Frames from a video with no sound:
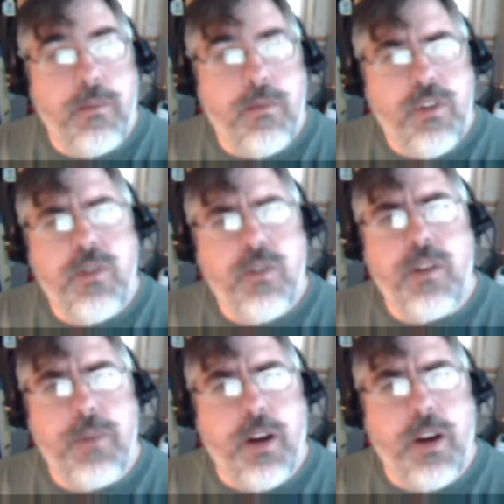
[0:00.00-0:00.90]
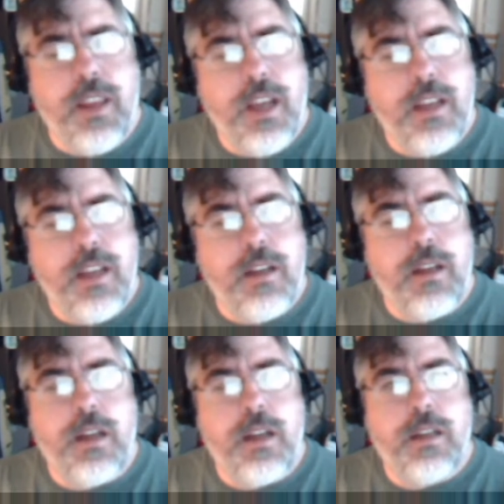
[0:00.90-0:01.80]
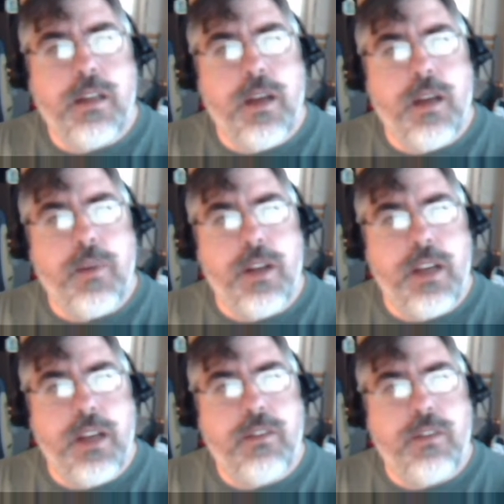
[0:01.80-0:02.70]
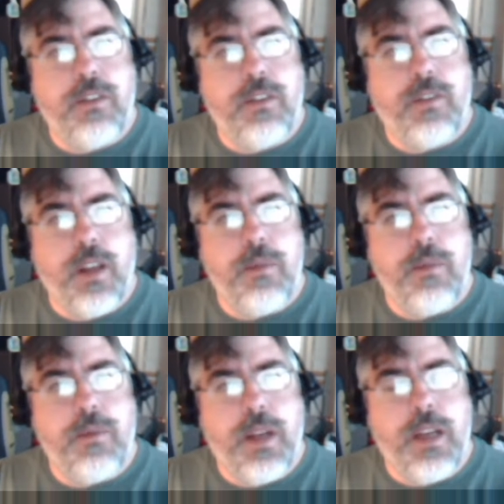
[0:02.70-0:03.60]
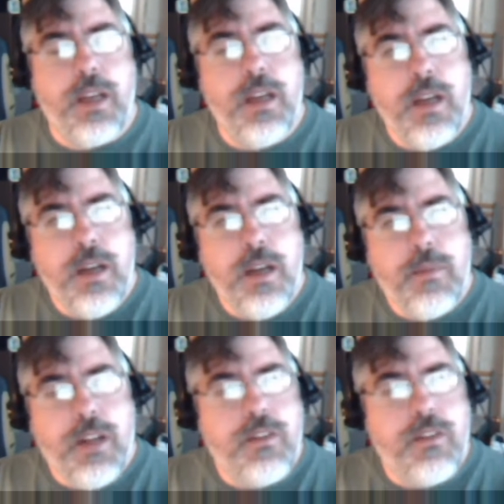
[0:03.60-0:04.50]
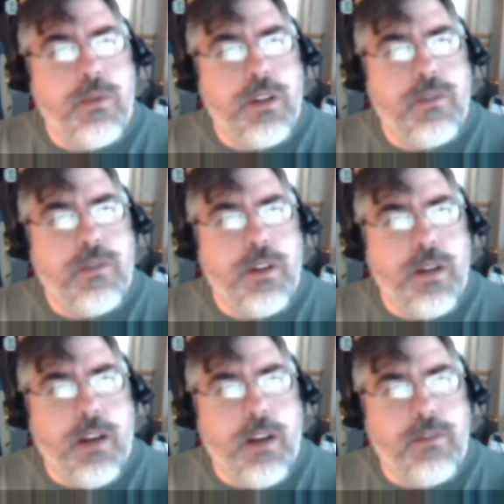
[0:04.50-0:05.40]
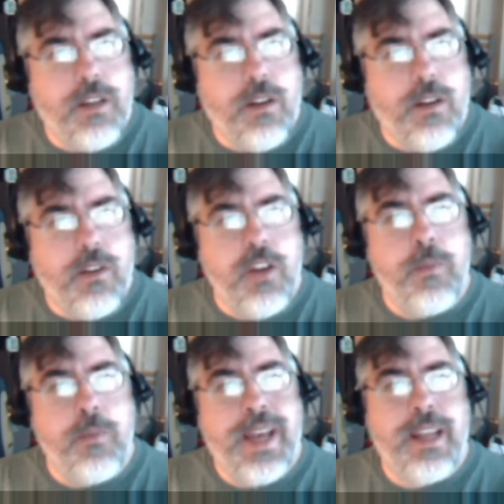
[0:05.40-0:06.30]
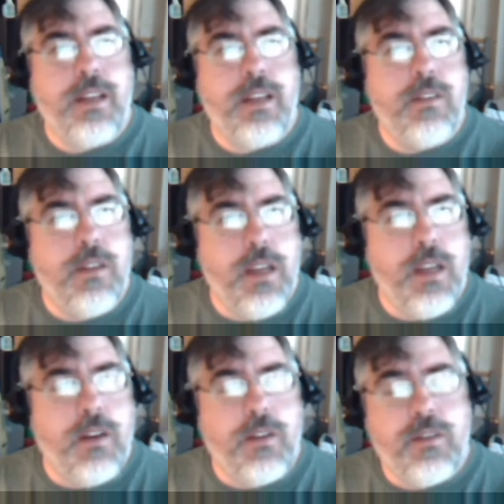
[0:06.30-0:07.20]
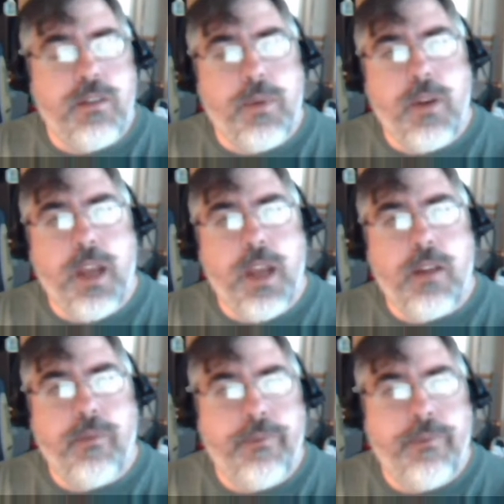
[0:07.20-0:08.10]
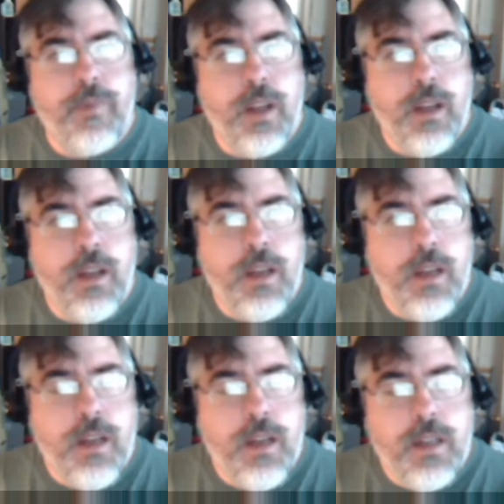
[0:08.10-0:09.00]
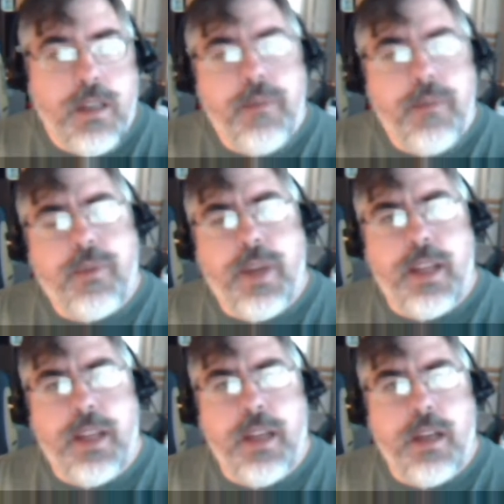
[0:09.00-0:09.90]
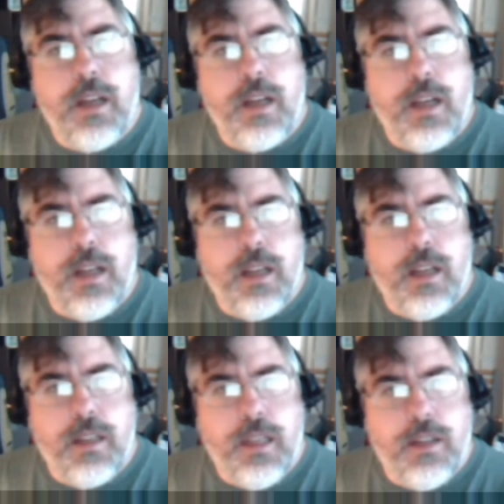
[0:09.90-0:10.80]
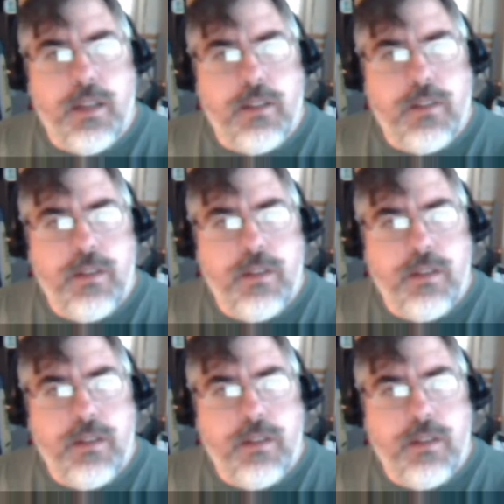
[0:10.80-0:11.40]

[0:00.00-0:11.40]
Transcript: two of them here. I think I did a couple of days service for Labor Ready. But I also worked for an outfit called Humanix here in Spokane. Labor Ready is